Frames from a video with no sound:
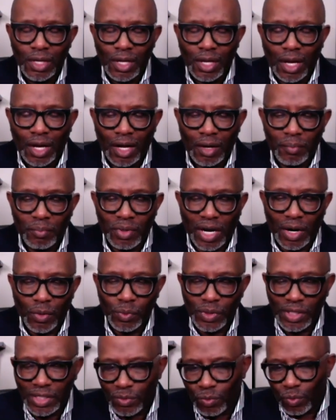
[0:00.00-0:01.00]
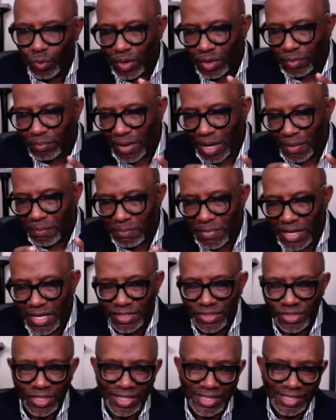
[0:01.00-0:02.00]
Uh, but I really want my
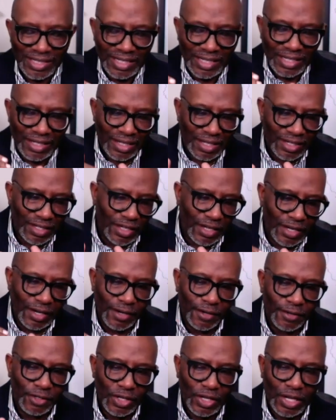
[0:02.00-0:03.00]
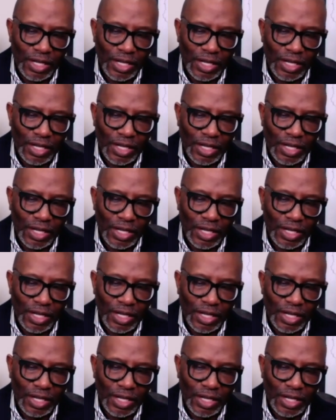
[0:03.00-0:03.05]
men to lean in here